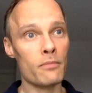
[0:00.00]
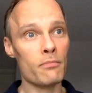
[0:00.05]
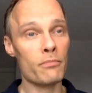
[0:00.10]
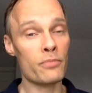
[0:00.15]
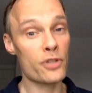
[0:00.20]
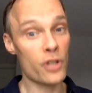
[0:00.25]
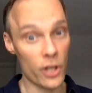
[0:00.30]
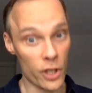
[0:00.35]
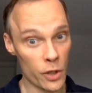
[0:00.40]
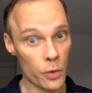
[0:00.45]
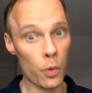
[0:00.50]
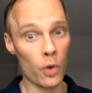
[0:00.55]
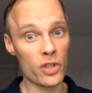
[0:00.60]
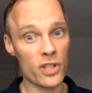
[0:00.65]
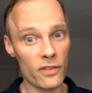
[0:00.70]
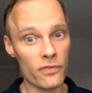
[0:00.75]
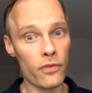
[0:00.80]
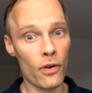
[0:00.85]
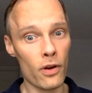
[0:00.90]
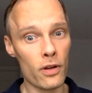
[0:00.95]
so you could watch
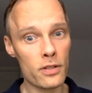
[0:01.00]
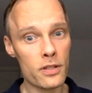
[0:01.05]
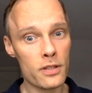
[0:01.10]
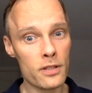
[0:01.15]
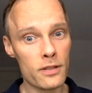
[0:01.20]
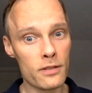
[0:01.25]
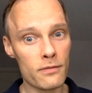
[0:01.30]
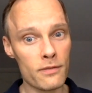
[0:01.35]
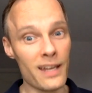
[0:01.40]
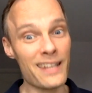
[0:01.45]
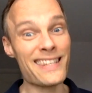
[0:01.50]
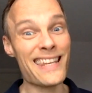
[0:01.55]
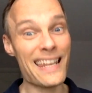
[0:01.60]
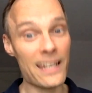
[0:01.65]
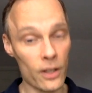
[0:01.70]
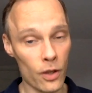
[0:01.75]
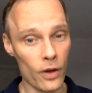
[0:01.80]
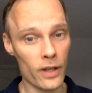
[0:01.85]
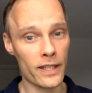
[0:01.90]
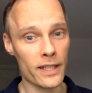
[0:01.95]
it first and then
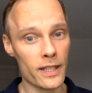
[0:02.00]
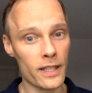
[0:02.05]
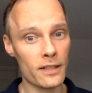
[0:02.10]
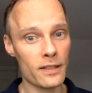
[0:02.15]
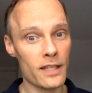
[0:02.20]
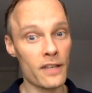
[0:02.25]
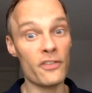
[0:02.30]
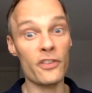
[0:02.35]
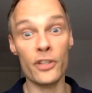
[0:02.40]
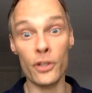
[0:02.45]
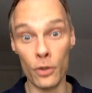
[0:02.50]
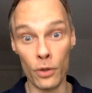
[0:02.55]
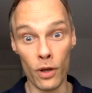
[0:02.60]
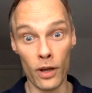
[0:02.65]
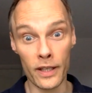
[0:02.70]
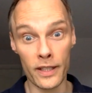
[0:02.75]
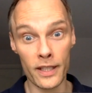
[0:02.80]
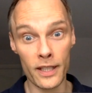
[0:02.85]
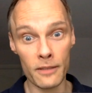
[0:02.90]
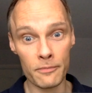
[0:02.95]
like it if you do
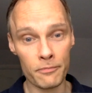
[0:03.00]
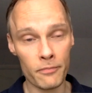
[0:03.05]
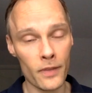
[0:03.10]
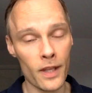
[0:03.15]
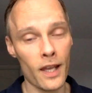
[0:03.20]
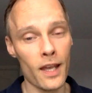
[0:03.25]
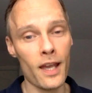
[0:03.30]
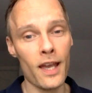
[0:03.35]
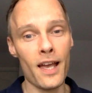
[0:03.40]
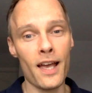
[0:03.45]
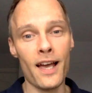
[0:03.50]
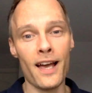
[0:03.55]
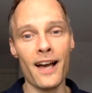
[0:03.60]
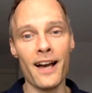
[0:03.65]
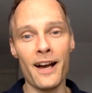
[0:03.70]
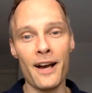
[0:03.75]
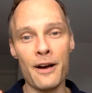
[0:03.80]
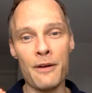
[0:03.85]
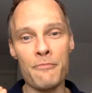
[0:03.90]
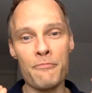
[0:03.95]
like it.
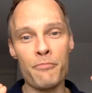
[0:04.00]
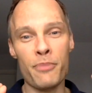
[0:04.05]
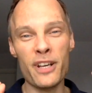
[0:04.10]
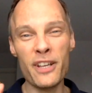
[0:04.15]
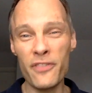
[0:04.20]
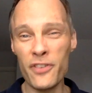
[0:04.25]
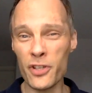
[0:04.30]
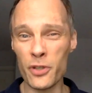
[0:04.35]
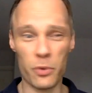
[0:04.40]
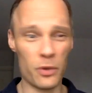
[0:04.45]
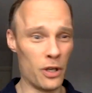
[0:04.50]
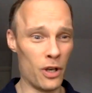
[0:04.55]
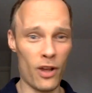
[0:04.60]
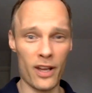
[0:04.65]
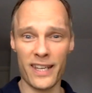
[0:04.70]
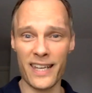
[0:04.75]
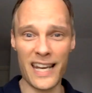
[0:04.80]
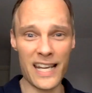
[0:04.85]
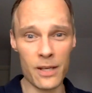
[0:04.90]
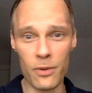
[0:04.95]
But if you just want to
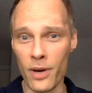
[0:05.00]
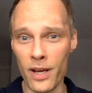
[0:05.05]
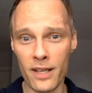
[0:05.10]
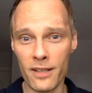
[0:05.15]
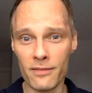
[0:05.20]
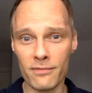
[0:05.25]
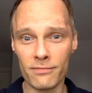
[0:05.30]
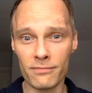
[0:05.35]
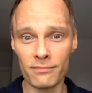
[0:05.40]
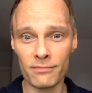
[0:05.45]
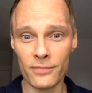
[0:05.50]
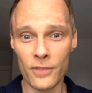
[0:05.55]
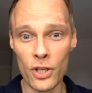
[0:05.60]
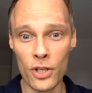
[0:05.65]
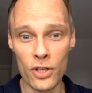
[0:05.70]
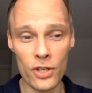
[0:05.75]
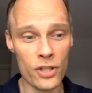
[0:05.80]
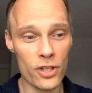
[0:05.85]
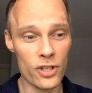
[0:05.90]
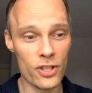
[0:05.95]
like it anyway,
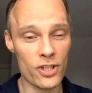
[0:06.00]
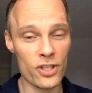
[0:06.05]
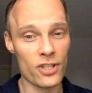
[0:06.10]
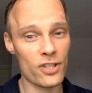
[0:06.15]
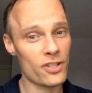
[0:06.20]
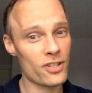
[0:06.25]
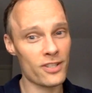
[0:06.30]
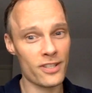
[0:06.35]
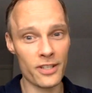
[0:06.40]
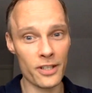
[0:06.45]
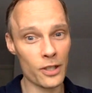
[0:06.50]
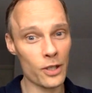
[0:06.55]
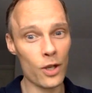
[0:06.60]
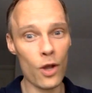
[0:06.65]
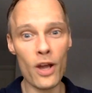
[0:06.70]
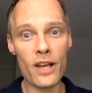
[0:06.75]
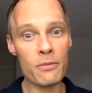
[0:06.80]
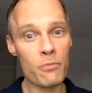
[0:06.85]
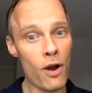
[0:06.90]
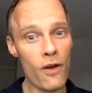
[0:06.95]
because you
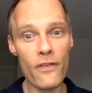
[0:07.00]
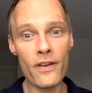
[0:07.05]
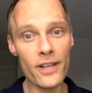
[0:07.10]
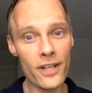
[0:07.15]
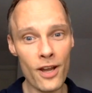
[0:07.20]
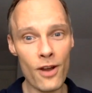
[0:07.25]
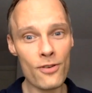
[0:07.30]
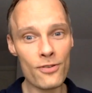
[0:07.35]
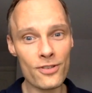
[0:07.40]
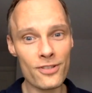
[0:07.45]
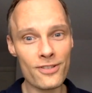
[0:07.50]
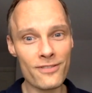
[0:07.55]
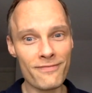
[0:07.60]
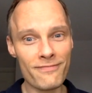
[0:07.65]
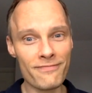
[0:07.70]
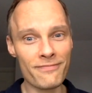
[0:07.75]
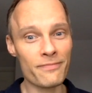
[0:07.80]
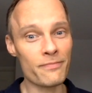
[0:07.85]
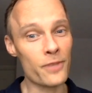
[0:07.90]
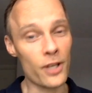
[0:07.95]
like my videos,
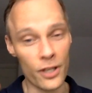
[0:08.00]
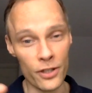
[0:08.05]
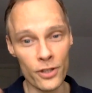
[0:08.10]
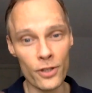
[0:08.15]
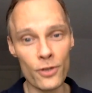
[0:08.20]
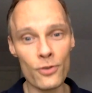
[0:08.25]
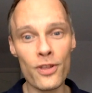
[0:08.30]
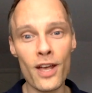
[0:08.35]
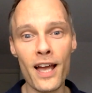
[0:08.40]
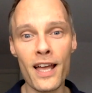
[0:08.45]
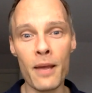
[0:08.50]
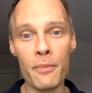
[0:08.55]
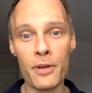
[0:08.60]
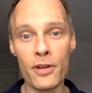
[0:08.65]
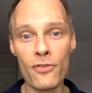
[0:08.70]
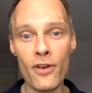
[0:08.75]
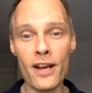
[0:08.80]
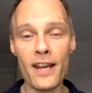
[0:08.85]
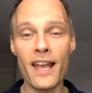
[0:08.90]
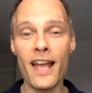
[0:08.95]
you can do that. That'd be
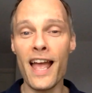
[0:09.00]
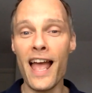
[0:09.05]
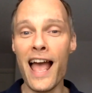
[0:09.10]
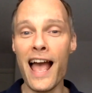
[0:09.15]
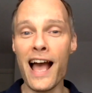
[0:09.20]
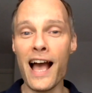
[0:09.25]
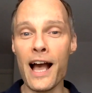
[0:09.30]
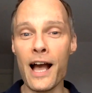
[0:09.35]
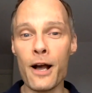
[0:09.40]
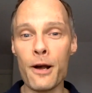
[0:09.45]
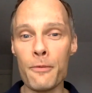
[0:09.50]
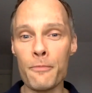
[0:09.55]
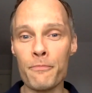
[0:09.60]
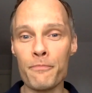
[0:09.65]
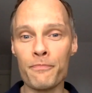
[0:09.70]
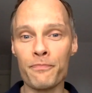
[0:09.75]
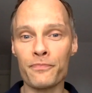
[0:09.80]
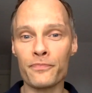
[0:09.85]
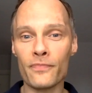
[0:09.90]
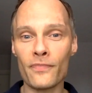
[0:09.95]
great.
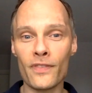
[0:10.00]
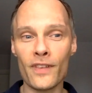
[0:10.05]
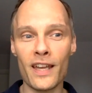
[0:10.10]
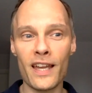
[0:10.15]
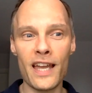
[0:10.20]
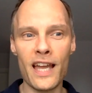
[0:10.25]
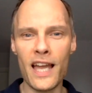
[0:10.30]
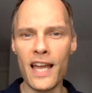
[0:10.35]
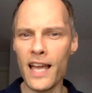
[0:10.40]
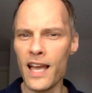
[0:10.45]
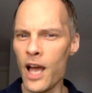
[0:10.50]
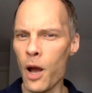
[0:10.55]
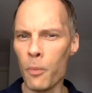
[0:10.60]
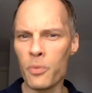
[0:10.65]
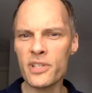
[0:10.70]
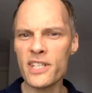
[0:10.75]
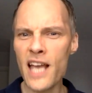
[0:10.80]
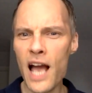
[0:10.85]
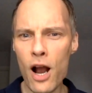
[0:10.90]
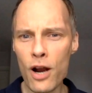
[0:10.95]
Helps
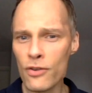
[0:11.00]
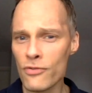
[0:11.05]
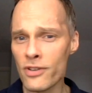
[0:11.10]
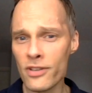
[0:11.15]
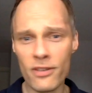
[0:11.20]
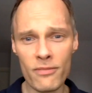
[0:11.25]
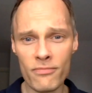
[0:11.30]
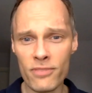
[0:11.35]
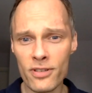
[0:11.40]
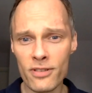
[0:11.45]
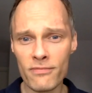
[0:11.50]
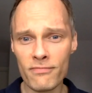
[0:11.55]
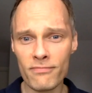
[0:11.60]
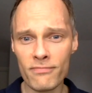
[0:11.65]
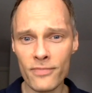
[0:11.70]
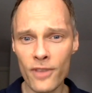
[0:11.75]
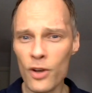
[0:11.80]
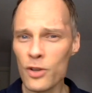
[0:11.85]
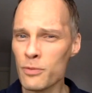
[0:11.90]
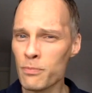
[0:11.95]
the algorithms,
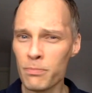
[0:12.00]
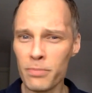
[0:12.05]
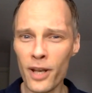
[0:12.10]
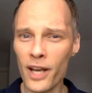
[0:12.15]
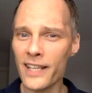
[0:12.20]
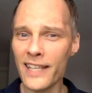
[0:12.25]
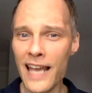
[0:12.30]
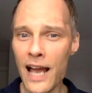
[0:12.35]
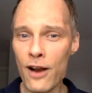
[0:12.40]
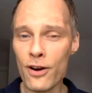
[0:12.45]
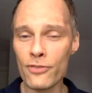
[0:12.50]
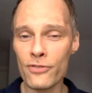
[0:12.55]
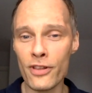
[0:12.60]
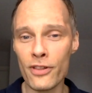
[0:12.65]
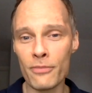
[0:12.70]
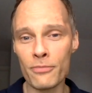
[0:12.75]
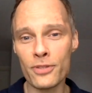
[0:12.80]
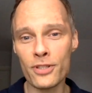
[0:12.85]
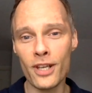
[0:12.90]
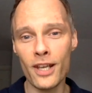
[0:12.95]
those bloody
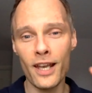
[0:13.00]
algorithms.